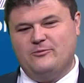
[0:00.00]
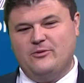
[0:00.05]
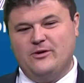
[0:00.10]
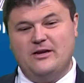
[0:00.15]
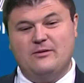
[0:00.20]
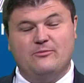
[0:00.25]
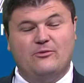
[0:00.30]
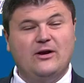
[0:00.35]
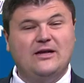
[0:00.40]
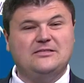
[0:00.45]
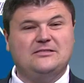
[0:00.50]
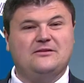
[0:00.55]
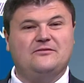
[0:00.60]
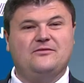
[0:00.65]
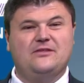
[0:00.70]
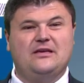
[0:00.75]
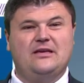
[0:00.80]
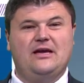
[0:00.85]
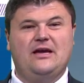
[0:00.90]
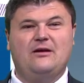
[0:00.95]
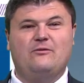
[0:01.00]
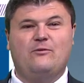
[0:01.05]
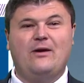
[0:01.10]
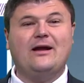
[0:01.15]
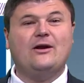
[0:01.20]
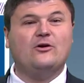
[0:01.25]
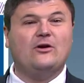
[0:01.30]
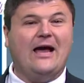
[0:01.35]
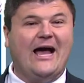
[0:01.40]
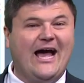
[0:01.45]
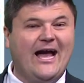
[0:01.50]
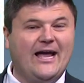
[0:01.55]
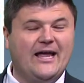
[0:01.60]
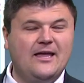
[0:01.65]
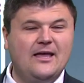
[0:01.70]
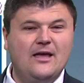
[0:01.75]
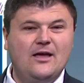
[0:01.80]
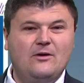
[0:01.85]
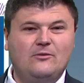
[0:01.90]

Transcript: Pretty impressive. The uh, record high